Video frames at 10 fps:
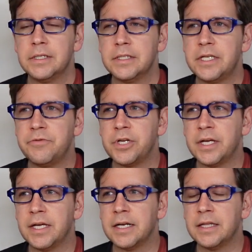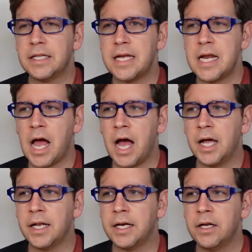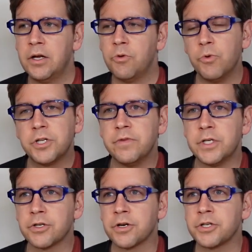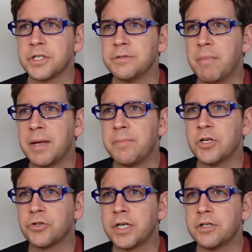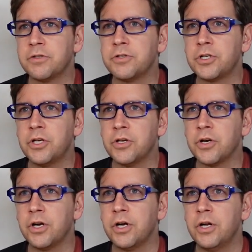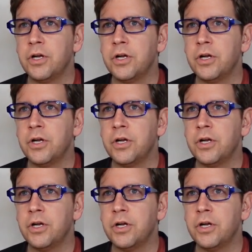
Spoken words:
see if she can get a lead on which of these churches might be trying to secure